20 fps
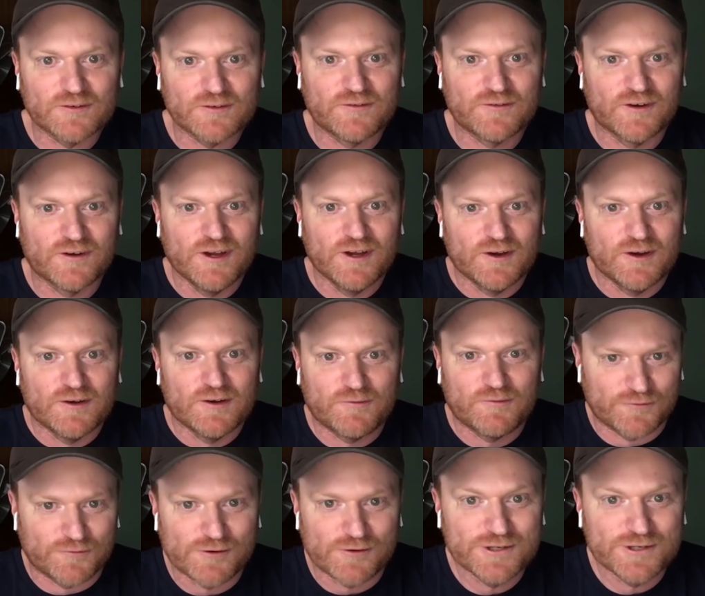of
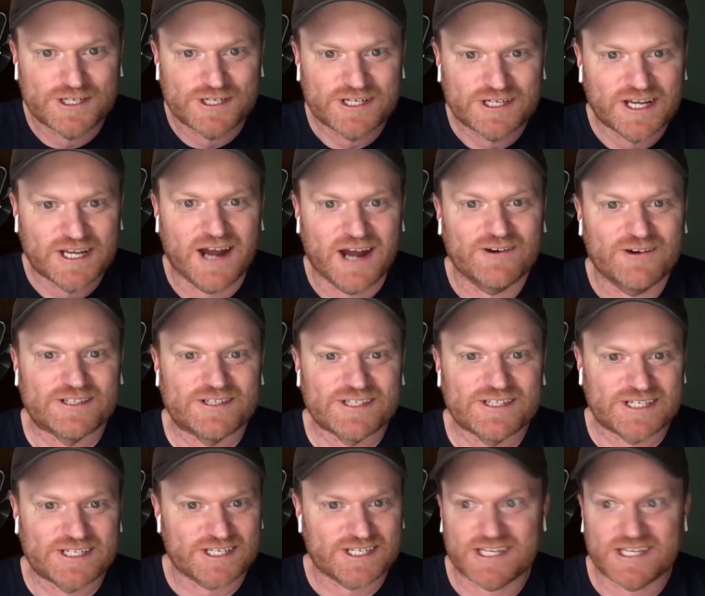fruit and
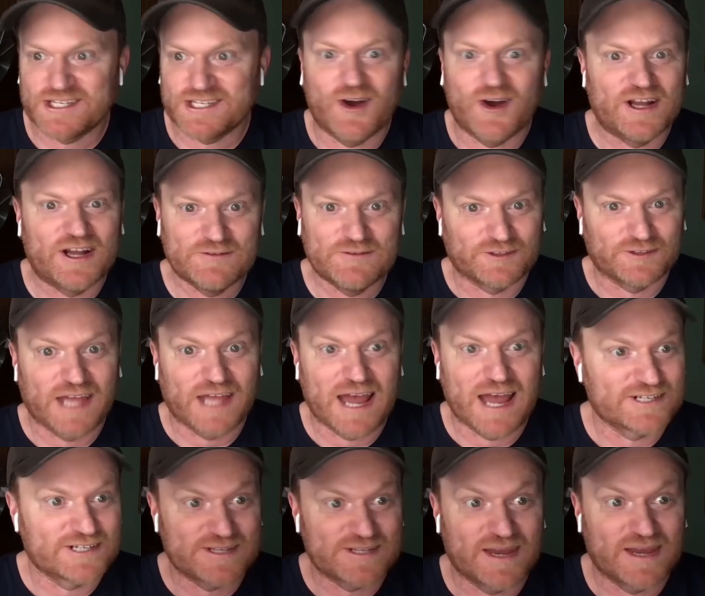currants. It just hasn't got any
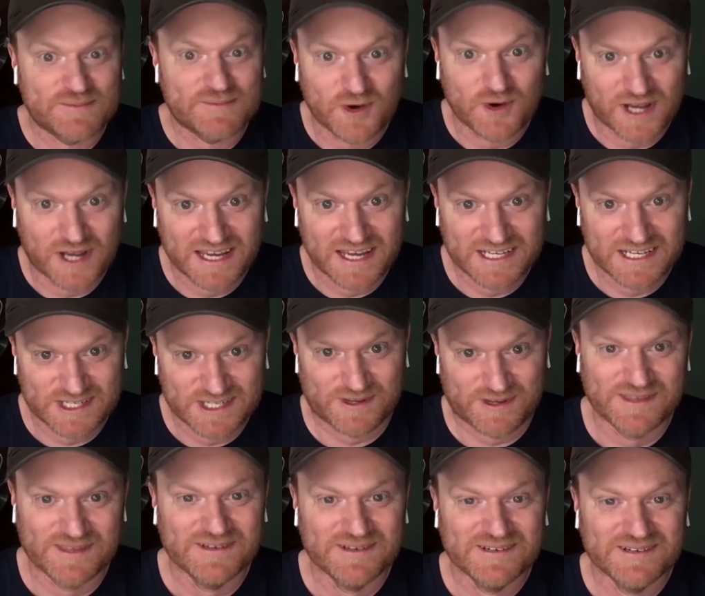flour to make more cakes
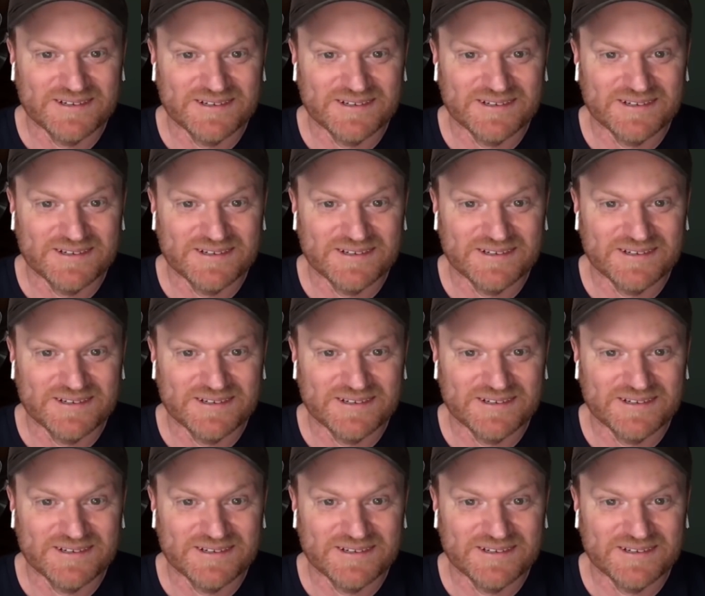with.